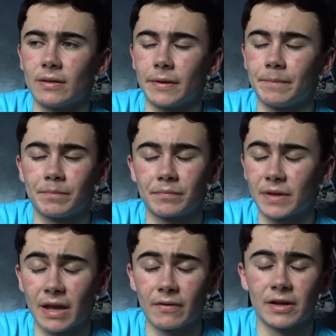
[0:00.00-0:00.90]
and
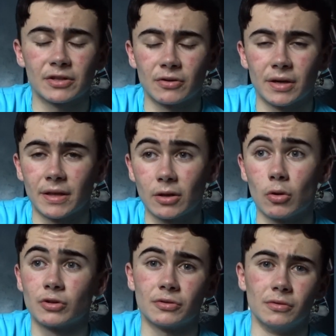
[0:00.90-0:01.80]
then
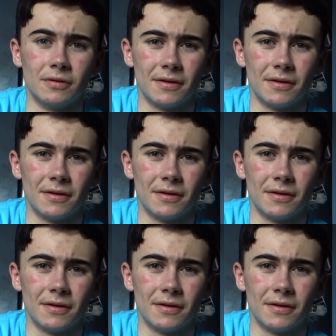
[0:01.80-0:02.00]
go to school.